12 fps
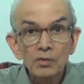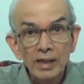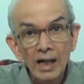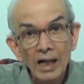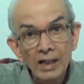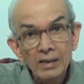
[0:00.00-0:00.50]

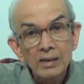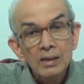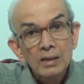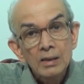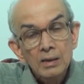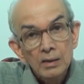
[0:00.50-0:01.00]

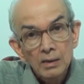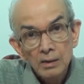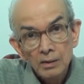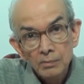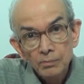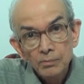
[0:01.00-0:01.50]
That
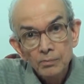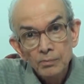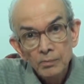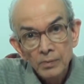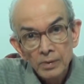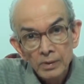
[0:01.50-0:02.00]

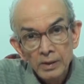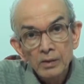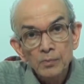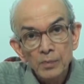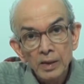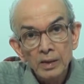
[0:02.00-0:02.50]

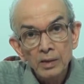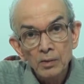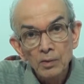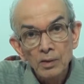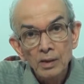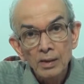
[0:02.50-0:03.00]
this
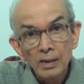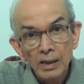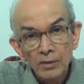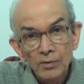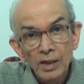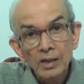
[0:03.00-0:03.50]
particular
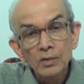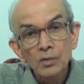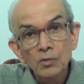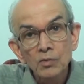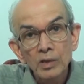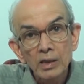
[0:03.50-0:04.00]
advice
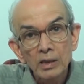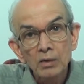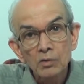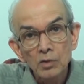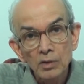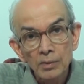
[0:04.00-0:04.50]
we
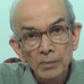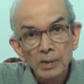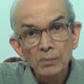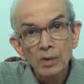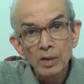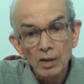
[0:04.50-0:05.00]
have to
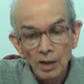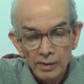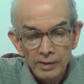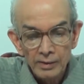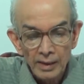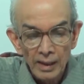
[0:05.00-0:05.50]
remember all
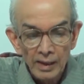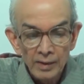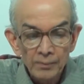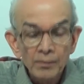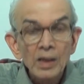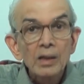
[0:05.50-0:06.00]
the
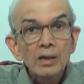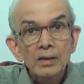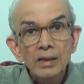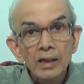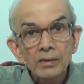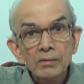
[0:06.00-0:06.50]
time,
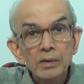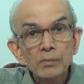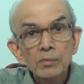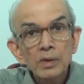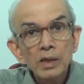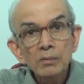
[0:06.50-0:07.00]
that
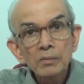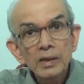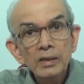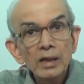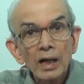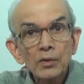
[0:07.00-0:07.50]
symptom
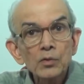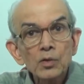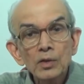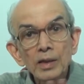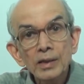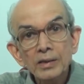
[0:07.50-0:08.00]
in
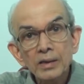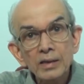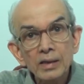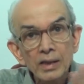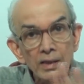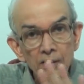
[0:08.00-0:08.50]

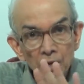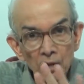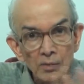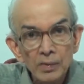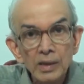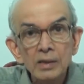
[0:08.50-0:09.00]
isolation
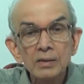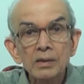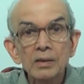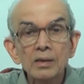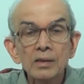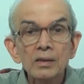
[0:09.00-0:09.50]
cannot be
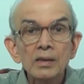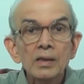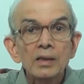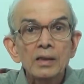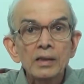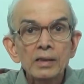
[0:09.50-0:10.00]
considered.
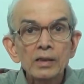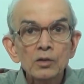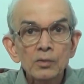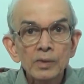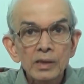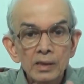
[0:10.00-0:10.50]
It is
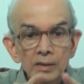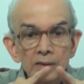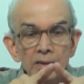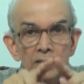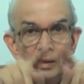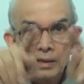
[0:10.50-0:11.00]
to be
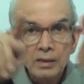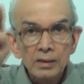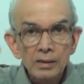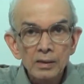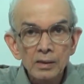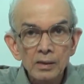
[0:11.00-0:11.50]
considered
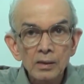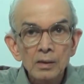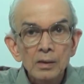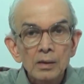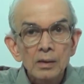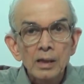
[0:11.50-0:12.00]
in the
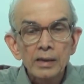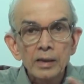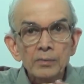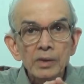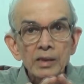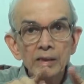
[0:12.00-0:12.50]

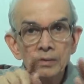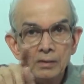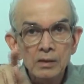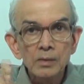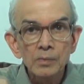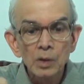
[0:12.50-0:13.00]

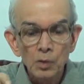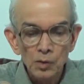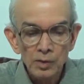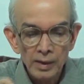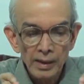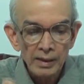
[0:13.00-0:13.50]
anamnesis of the
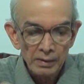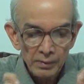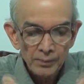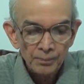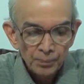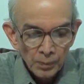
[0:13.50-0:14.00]
whole
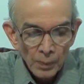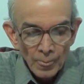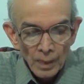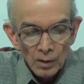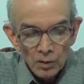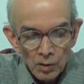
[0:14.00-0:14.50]
case.
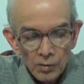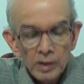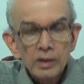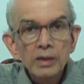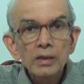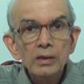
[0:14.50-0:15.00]
So
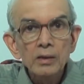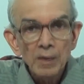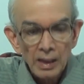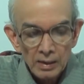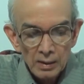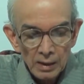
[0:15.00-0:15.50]
with these
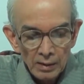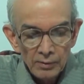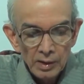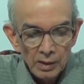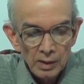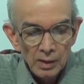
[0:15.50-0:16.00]
remarks, I
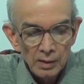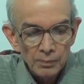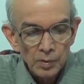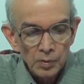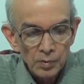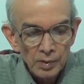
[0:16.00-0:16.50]
will
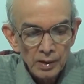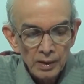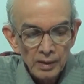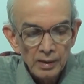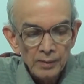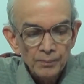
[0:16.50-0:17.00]

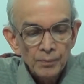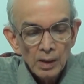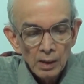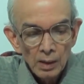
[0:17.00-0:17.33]
proceed.